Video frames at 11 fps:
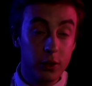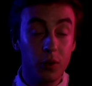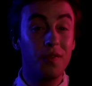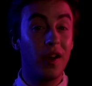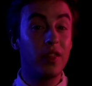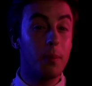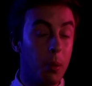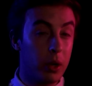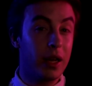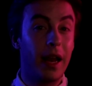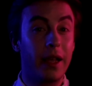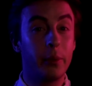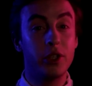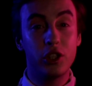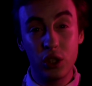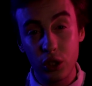will find the body
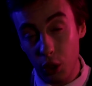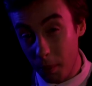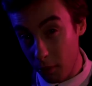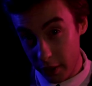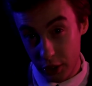language super